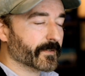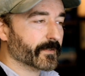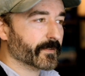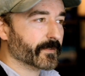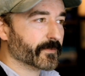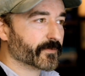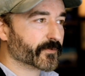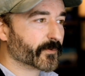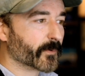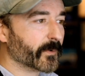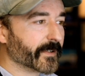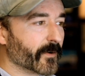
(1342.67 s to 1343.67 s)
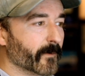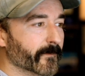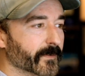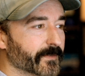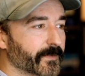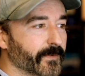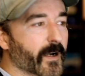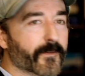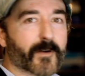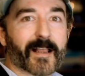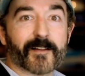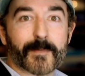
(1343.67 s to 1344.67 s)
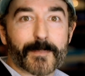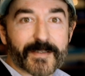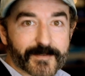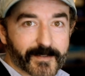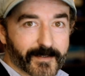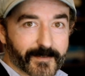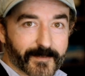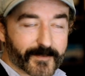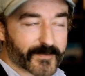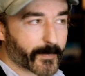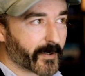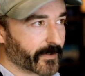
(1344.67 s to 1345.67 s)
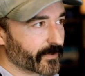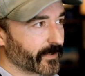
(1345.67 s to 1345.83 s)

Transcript: scroll it over to other elements in the spreadsheet.